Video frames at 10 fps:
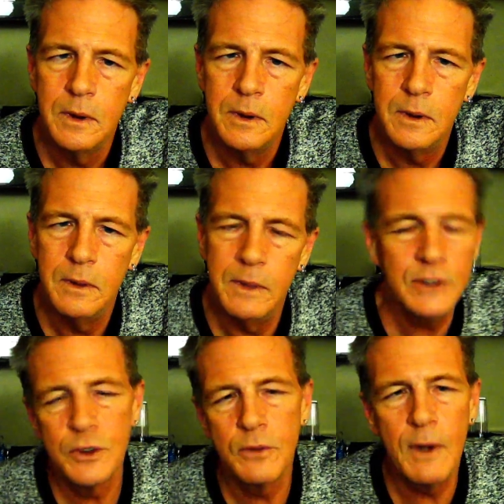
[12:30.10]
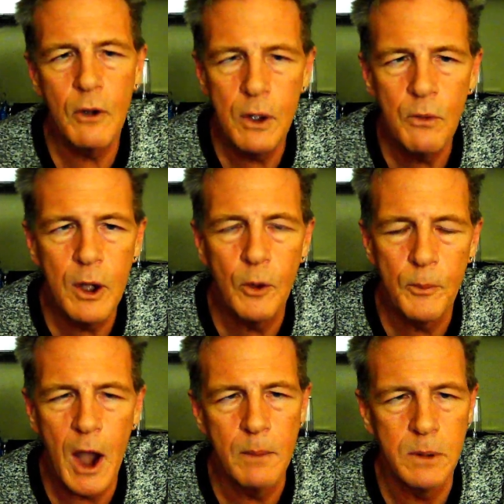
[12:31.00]
These are very real
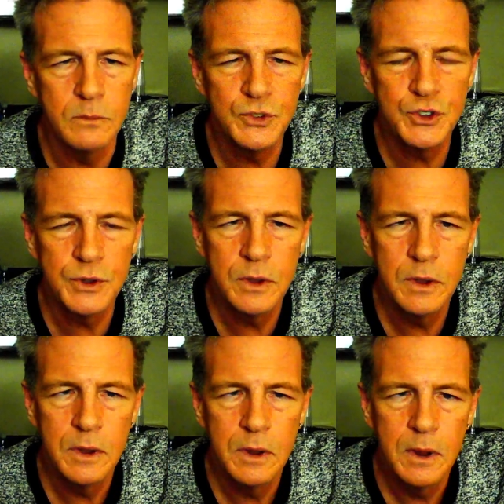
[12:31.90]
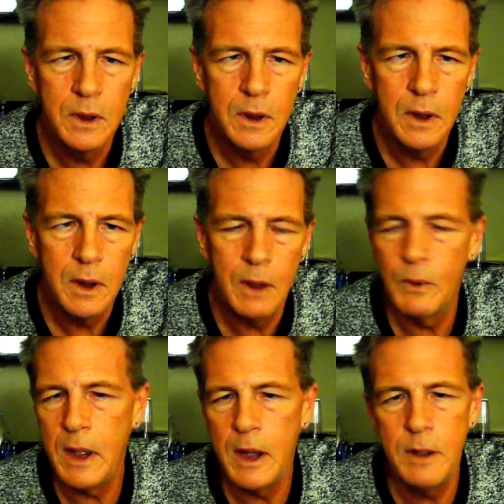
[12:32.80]
problems, and
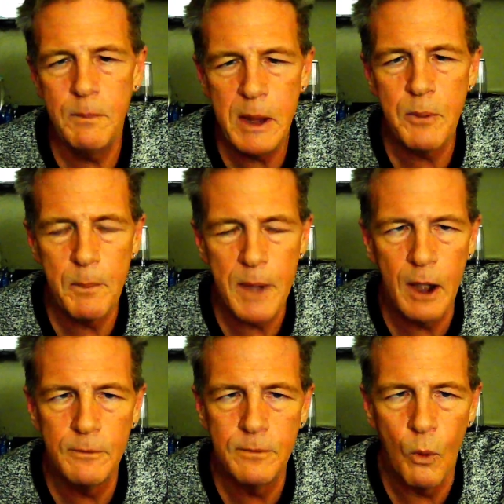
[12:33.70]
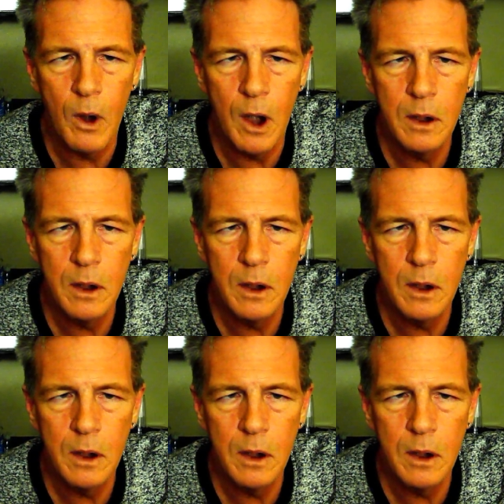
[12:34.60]
we need to be prepared for it.